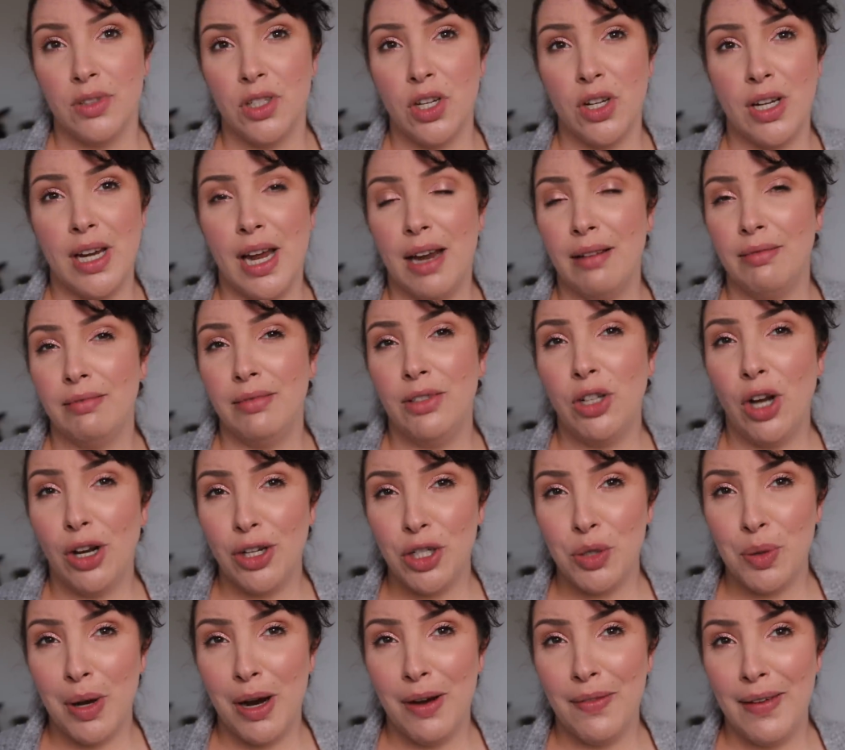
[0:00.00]
So yeah,
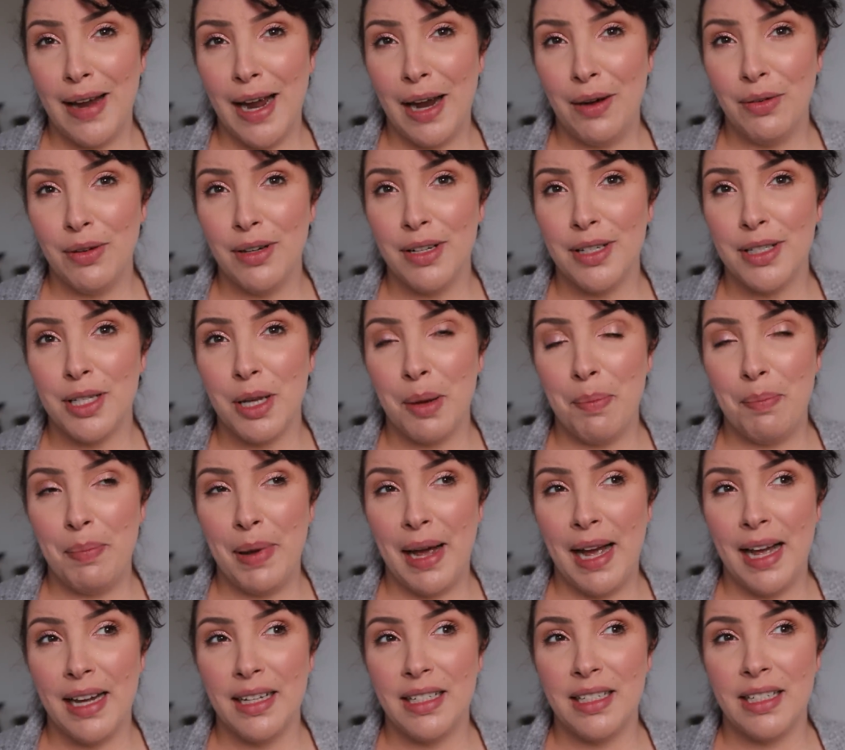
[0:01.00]
not 12 hours,
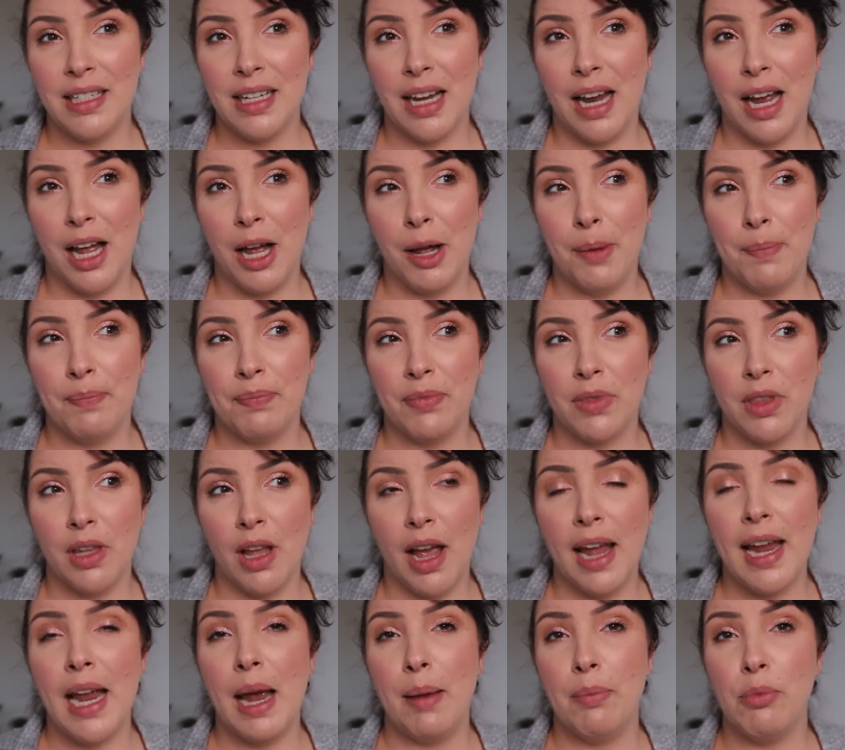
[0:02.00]
but I
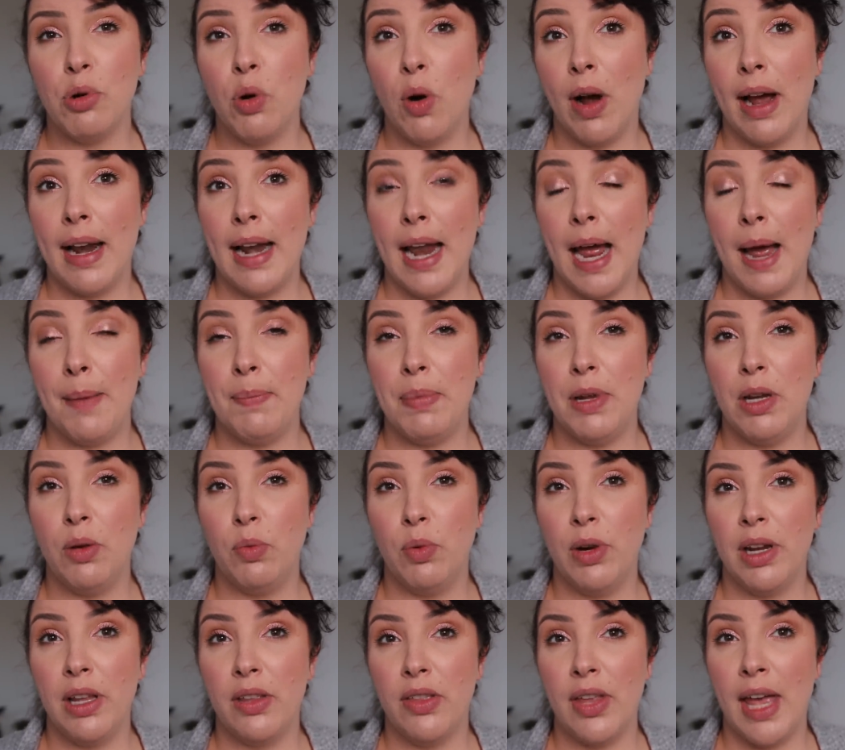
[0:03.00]
am quite happy
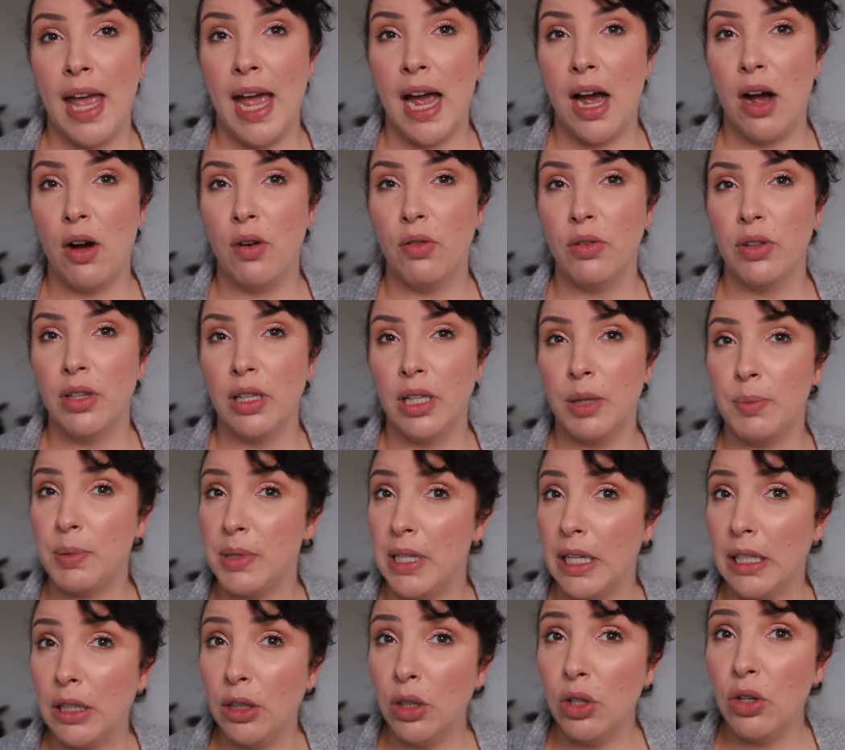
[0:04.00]
with how the
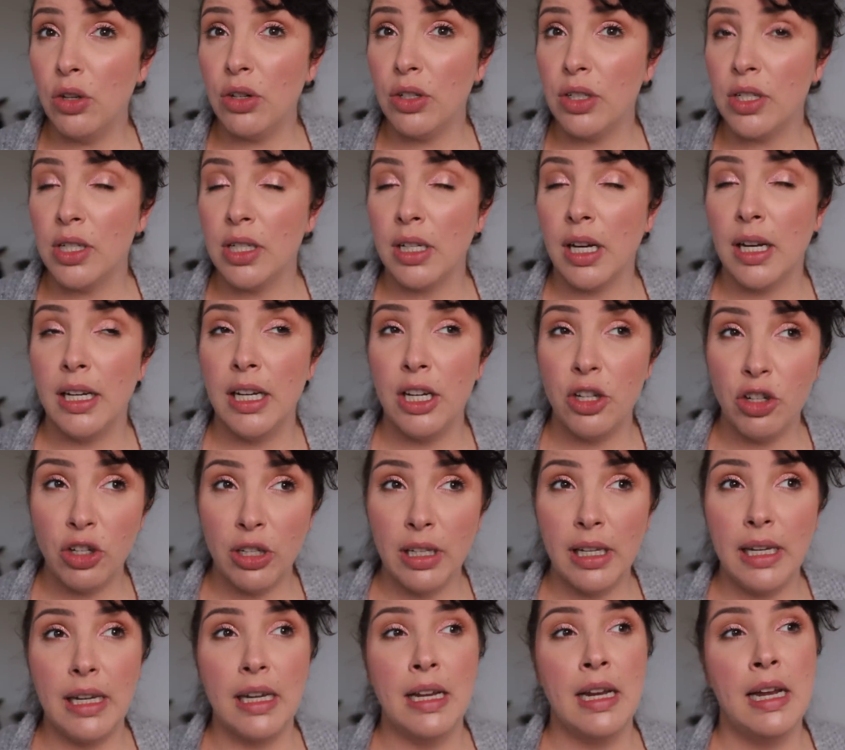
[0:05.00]
lipstick looked
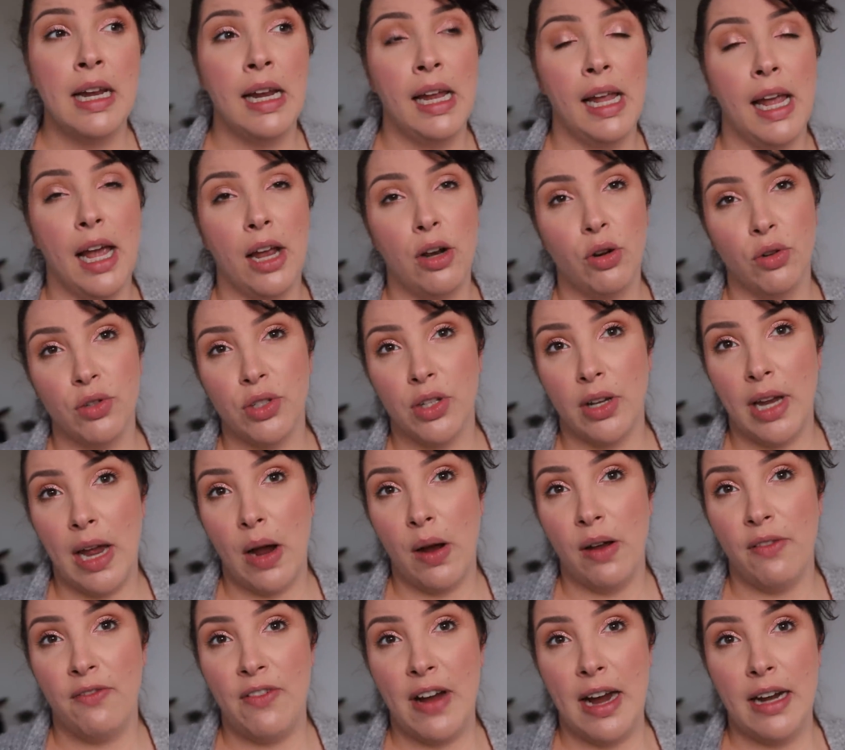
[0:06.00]
initially and also how
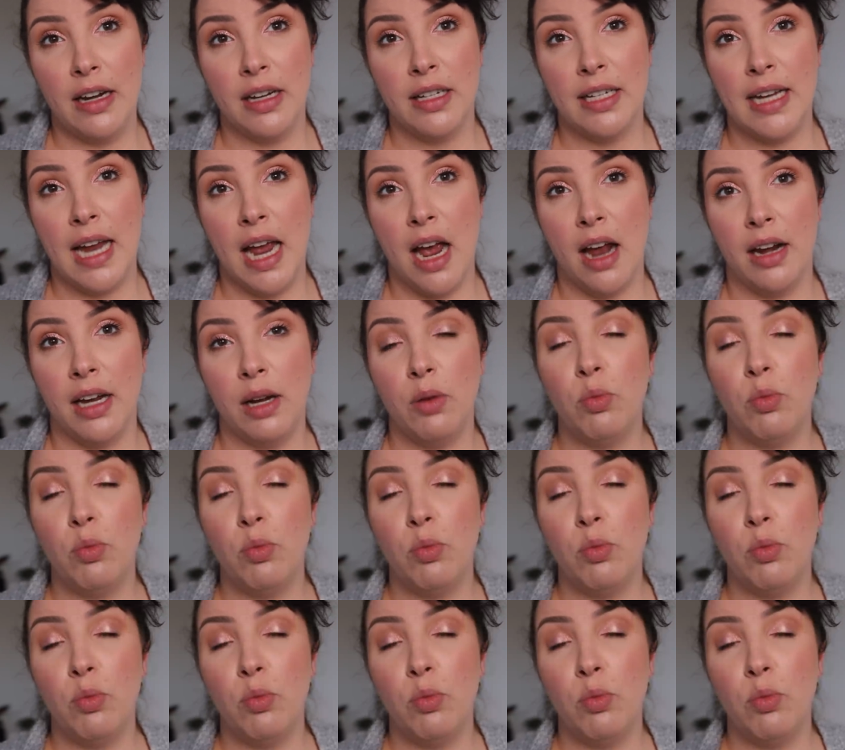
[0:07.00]
it faded down.